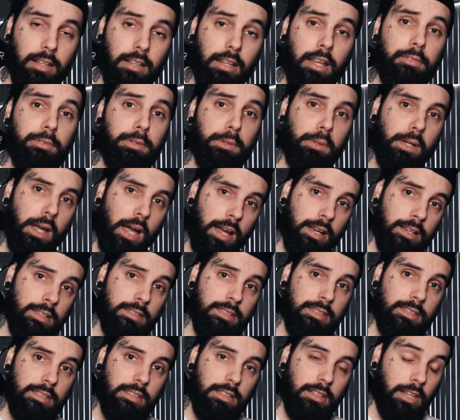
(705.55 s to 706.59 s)
I love you
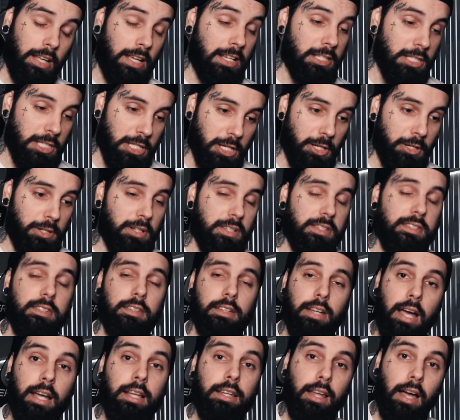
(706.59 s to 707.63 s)
guys. Like,
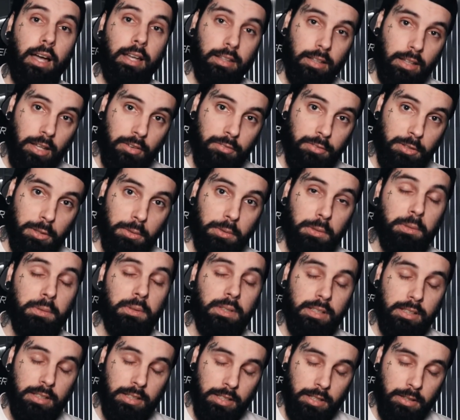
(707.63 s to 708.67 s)
seriously, I love you. You
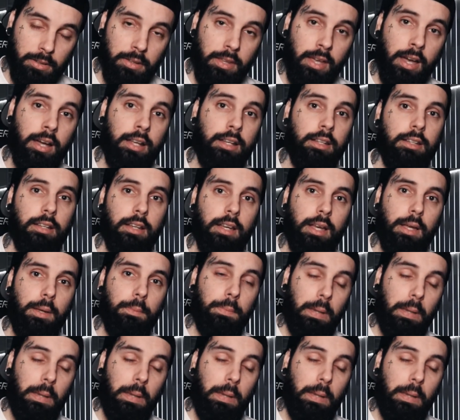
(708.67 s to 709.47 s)
need to hear that.